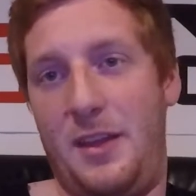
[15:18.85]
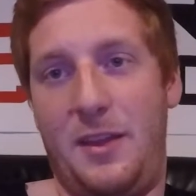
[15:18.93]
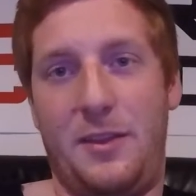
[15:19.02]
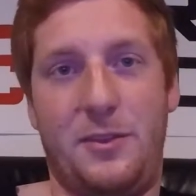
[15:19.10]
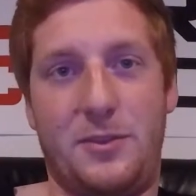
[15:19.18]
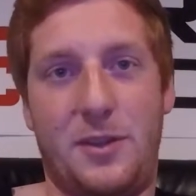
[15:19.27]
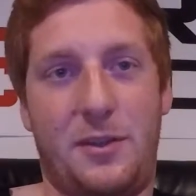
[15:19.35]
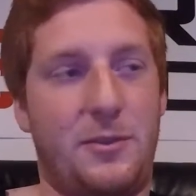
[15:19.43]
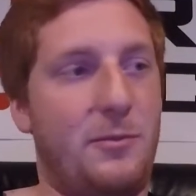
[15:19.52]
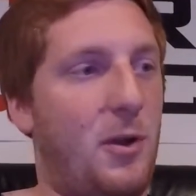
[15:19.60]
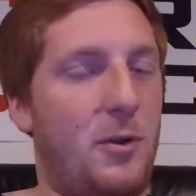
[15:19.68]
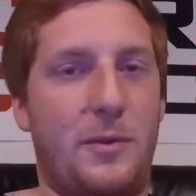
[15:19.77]
There's nothing
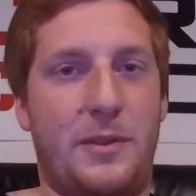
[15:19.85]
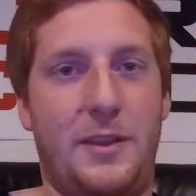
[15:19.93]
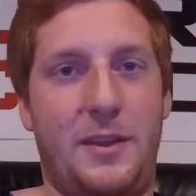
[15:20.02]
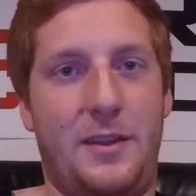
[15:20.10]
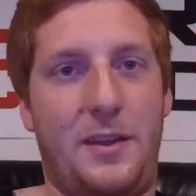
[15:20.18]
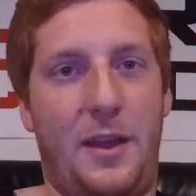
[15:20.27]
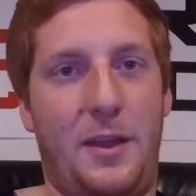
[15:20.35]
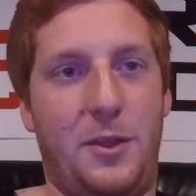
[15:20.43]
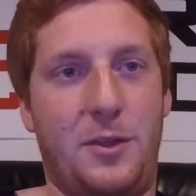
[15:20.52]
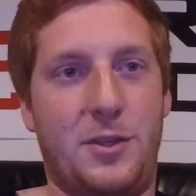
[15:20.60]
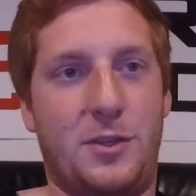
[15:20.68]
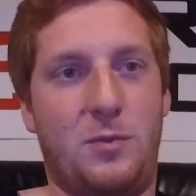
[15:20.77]
wrong with it. You
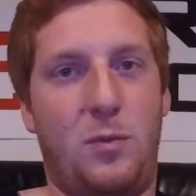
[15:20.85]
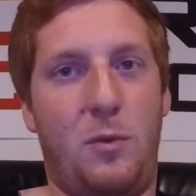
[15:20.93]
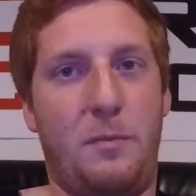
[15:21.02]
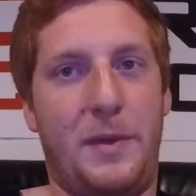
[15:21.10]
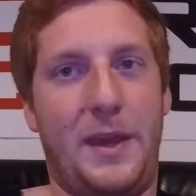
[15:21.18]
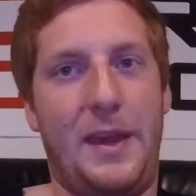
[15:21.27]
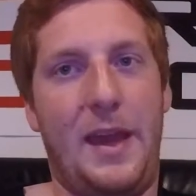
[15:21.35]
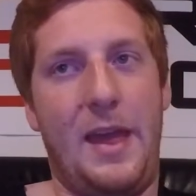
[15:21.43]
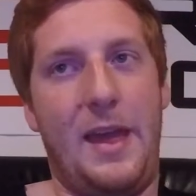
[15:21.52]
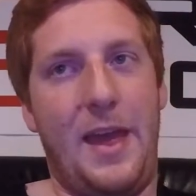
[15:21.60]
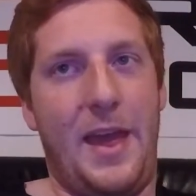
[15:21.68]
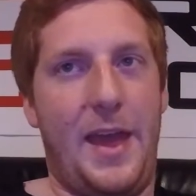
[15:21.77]
just won't be
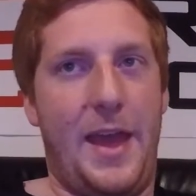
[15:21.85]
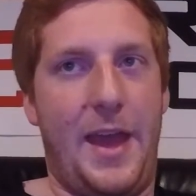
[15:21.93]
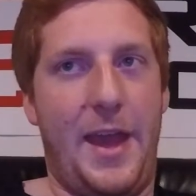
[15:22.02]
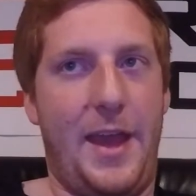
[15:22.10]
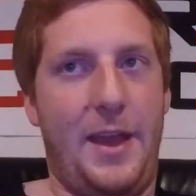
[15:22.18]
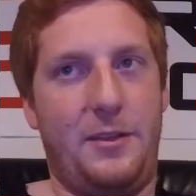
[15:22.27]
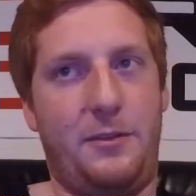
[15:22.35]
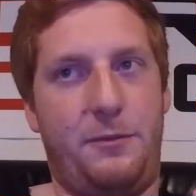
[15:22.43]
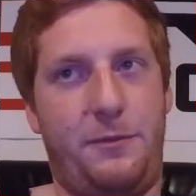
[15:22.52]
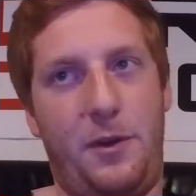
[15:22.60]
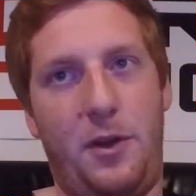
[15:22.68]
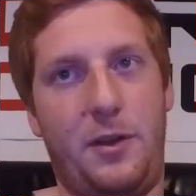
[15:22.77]
as
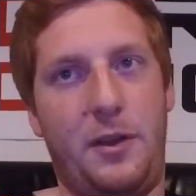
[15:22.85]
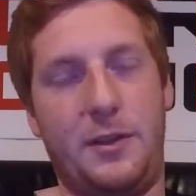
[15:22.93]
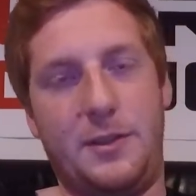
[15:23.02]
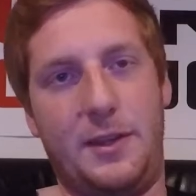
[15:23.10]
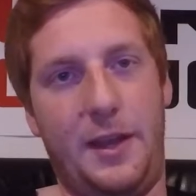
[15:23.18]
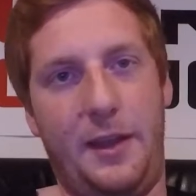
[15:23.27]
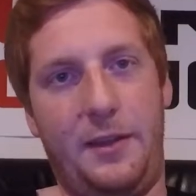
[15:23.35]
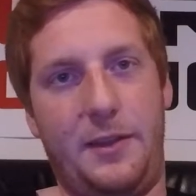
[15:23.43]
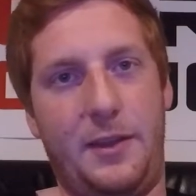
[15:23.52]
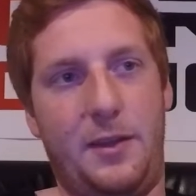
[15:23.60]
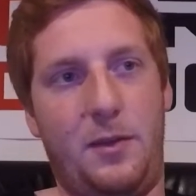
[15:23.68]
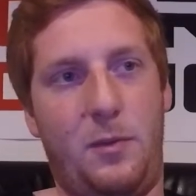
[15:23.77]
fun as a
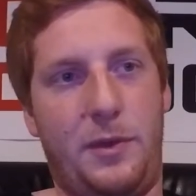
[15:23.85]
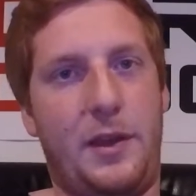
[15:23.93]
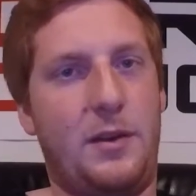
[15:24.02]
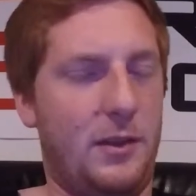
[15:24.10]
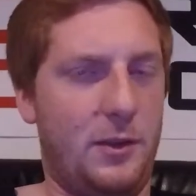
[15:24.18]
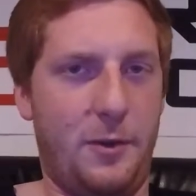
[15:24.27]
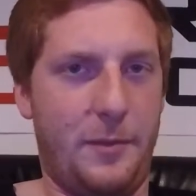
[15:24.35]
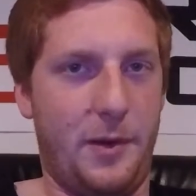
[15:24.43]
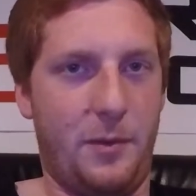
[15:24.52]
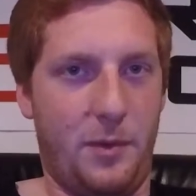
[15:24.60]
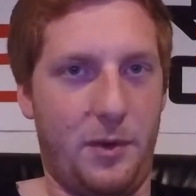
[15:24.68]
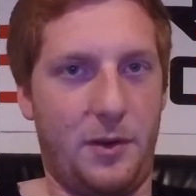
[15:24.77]
daily without a little bit of
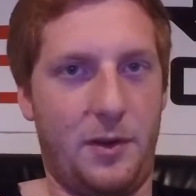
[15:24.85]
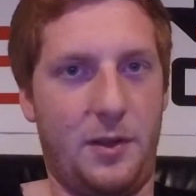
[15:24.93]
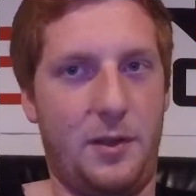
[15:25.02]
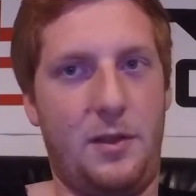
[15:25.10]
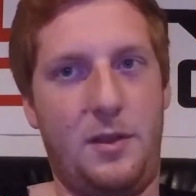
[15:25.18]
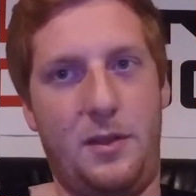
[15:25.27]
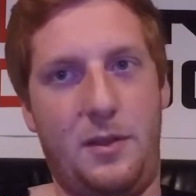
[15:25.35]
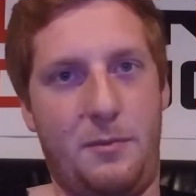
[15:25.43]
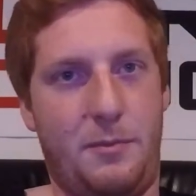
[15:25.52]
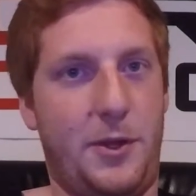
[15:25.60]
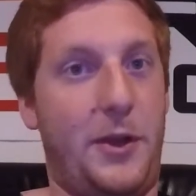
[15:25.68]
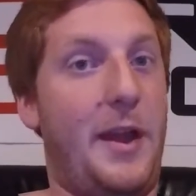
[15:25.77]
work.
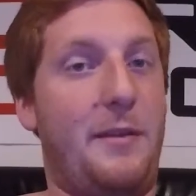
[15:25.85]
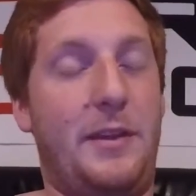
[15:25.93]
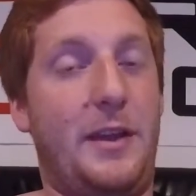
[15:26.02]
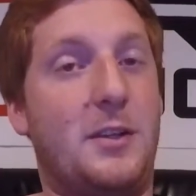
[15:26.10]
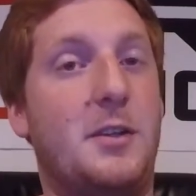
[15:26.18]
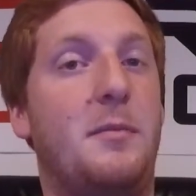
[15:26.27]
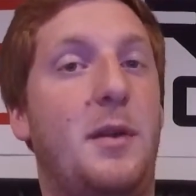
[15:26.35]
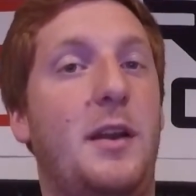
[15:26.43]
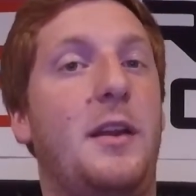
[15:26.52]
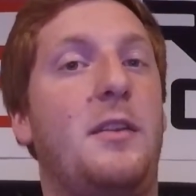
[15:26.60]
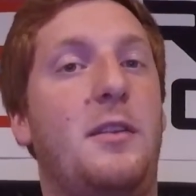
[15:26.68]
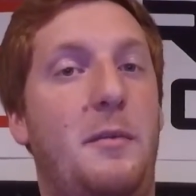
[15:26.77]
But you have the extra
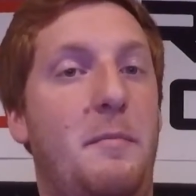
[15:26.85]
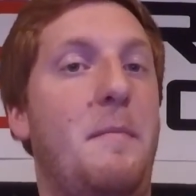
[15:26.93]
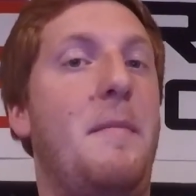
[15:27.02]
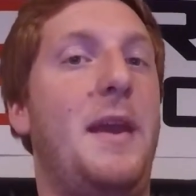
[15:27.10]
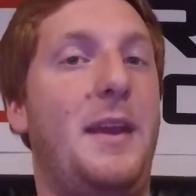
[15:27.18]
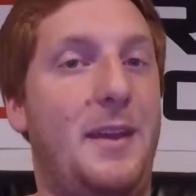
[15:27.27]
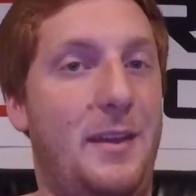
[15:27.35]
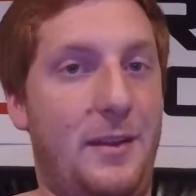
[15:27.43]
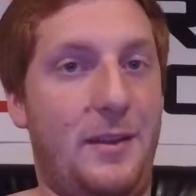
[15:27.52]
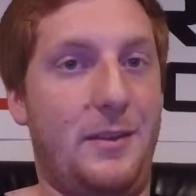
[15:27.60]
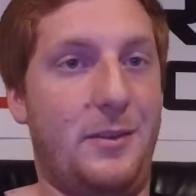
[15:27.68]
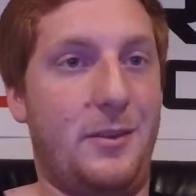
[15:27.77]
money to make it
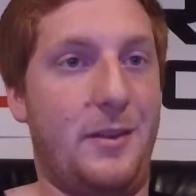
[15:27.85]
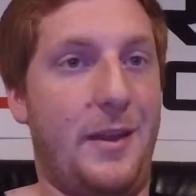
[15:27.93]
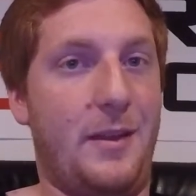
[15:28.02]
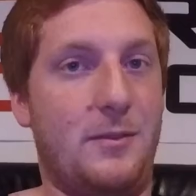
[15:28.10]
into that.